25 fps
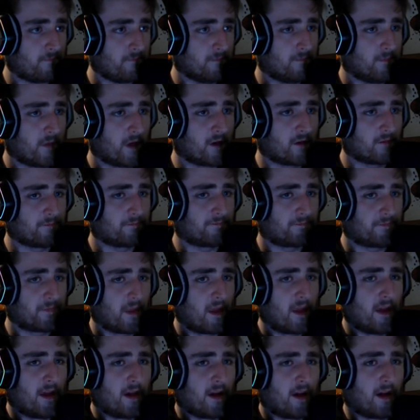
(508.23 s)
No.
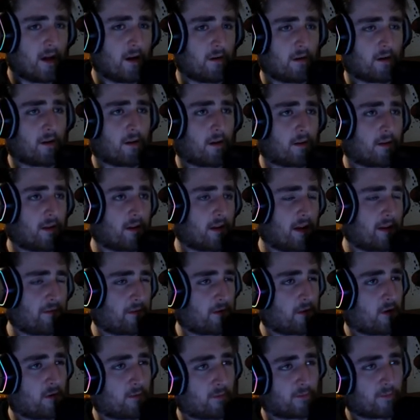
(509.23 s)
Alright, I think I have to
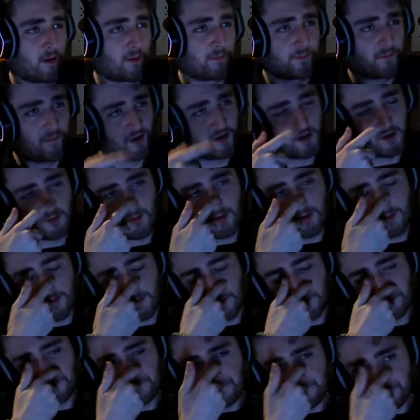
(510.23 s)
go up the other way
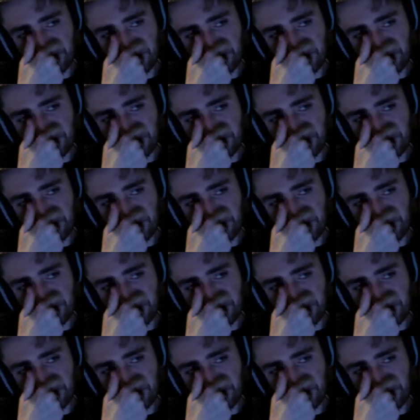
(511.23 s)
then.